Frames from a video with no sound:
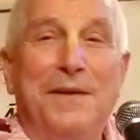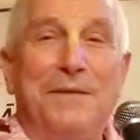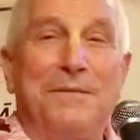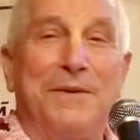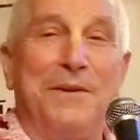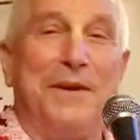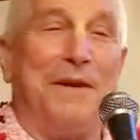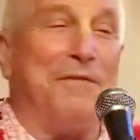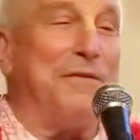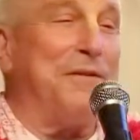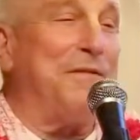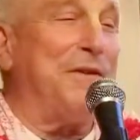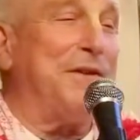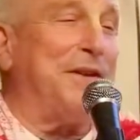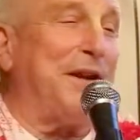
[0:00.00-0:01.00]
We never
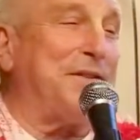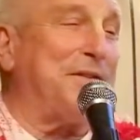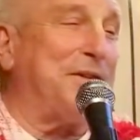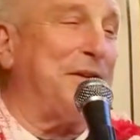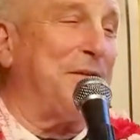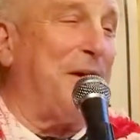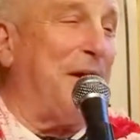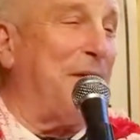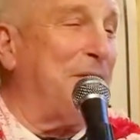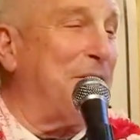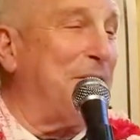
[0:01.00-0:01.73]
even touched the ground.